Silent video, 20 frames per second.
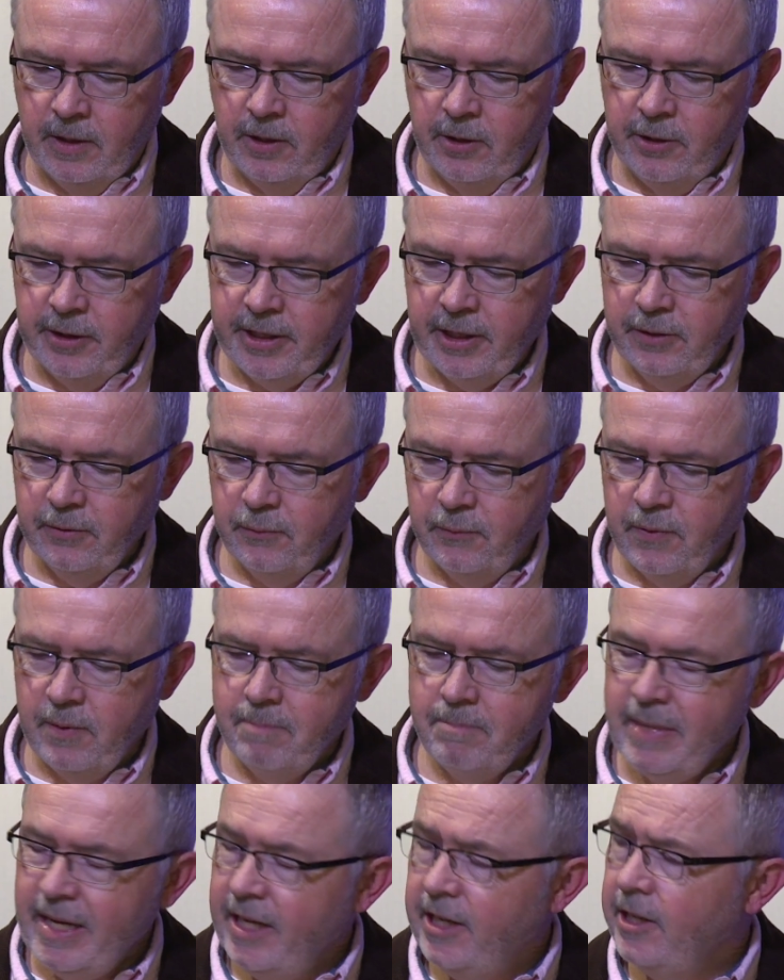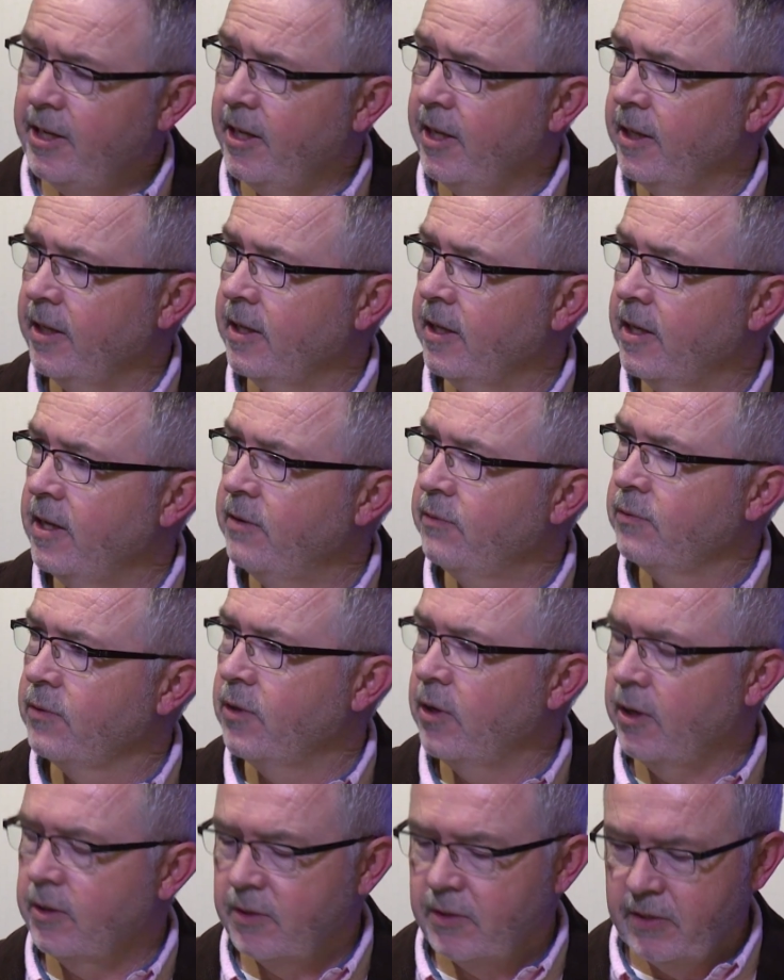looking for meaning, if
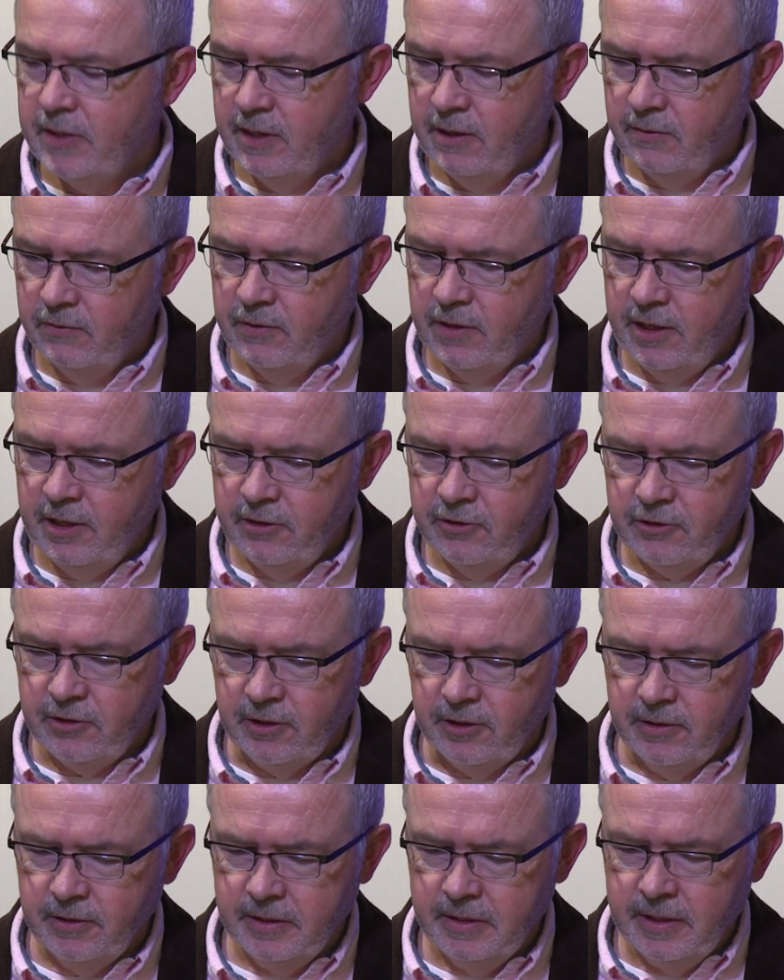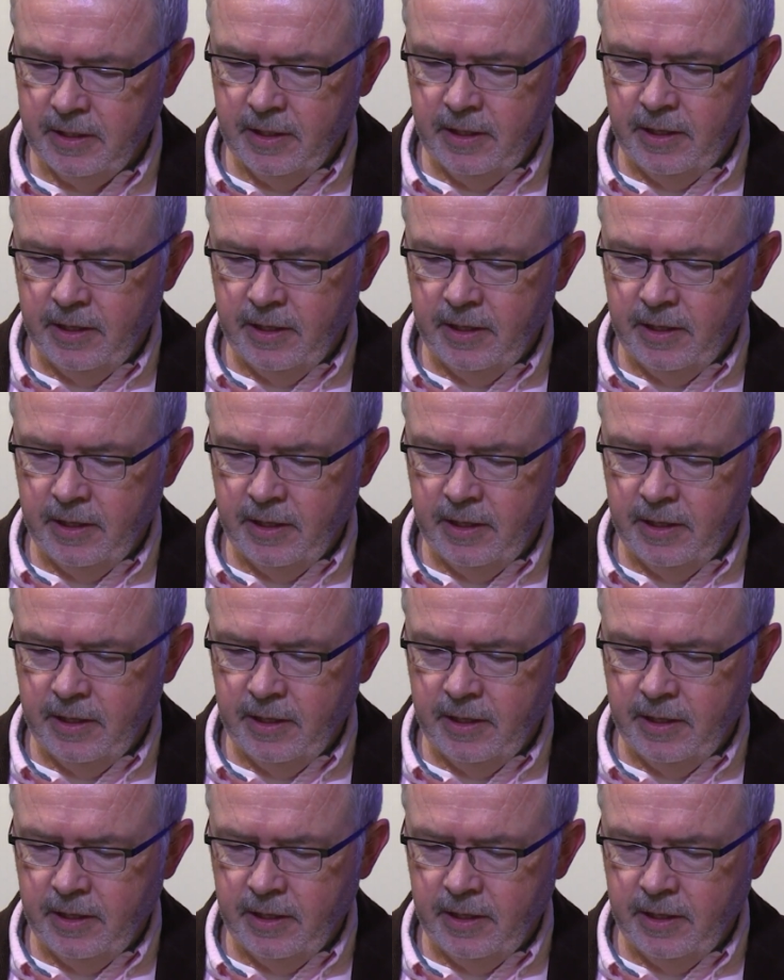not salvation,